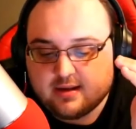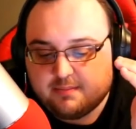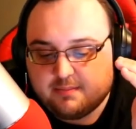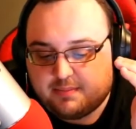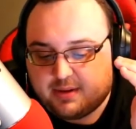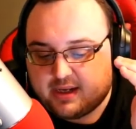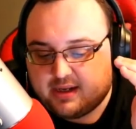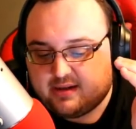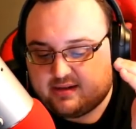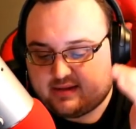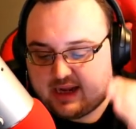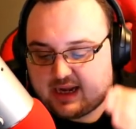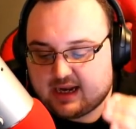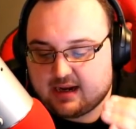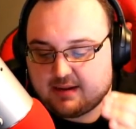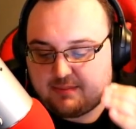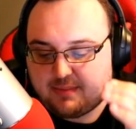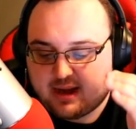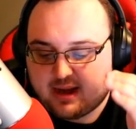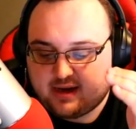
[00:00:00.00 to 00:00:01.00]
been
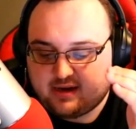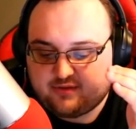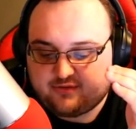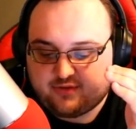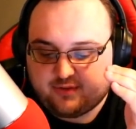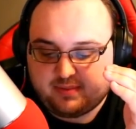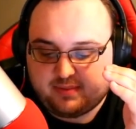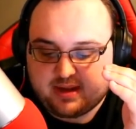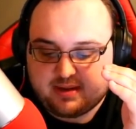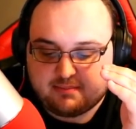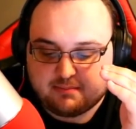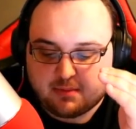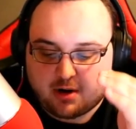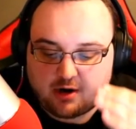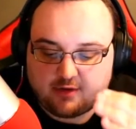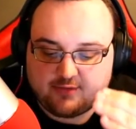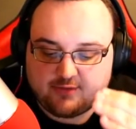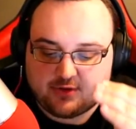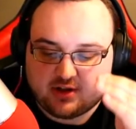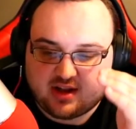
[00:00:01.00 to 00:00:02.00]
datamined from the
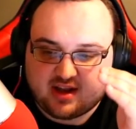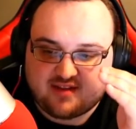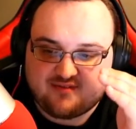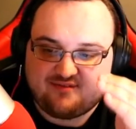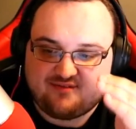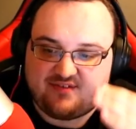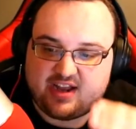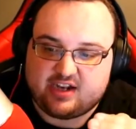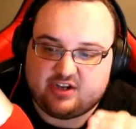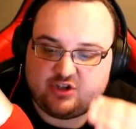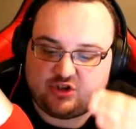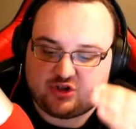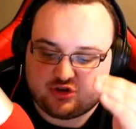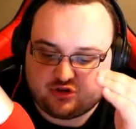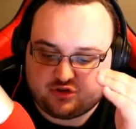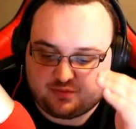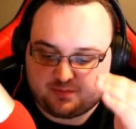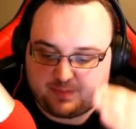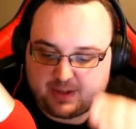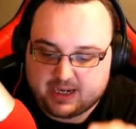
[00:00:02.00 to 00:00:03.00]
Marvel
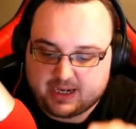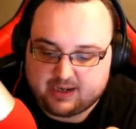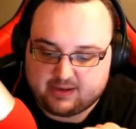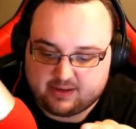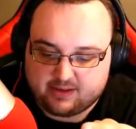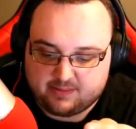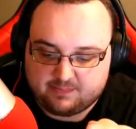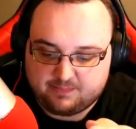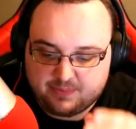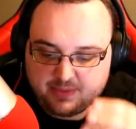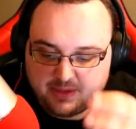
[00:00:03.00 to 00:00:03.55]
Avengers beta,